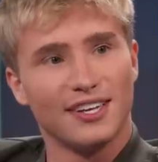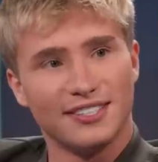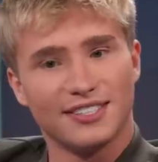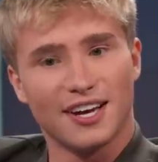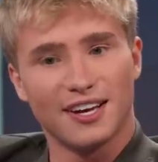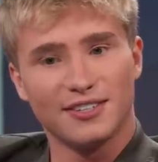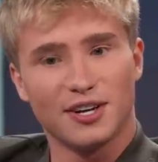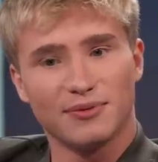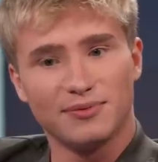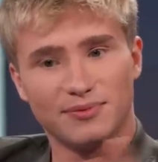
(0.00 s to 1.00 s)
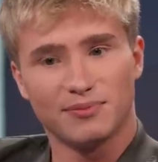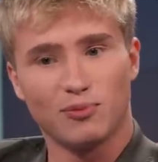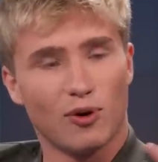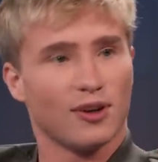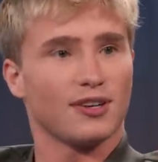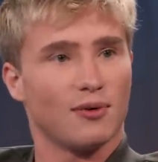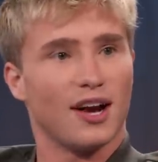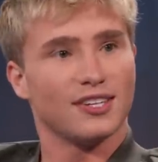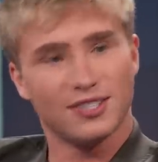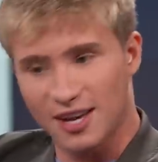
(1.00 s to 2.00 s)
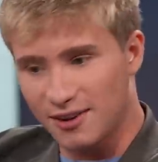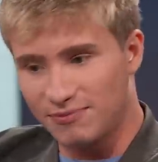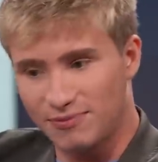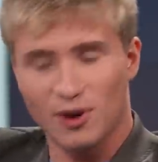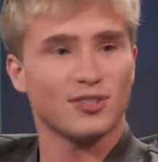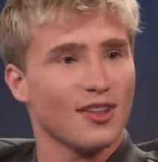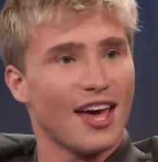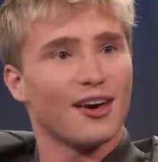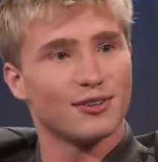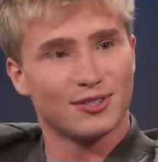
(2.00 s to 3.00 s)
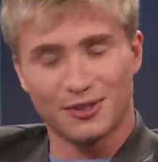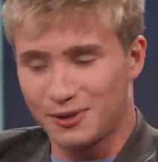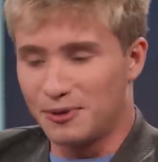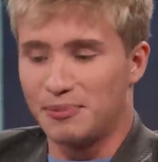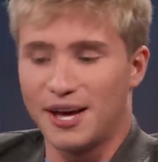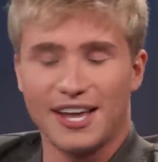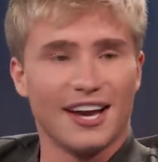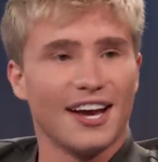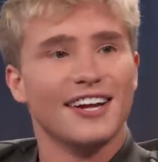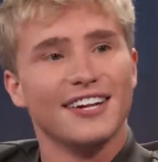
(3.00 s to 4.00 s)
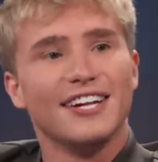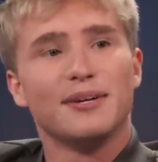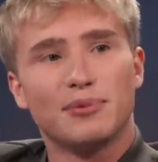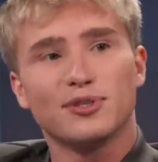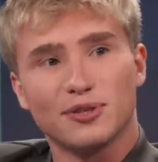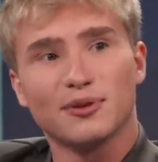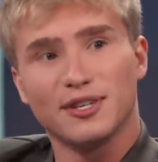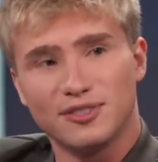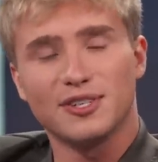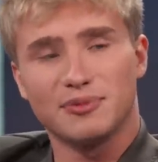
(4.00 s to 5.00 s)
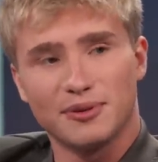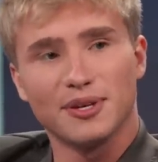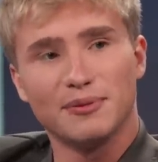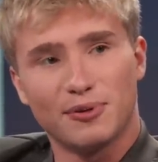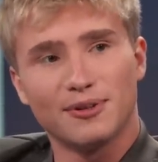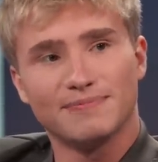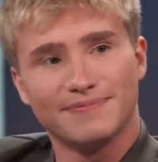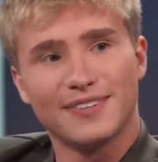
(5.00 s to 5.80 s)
and, uh, you know, work-wise, you got to focus on the outer circle, but uh, personal relationships are really important.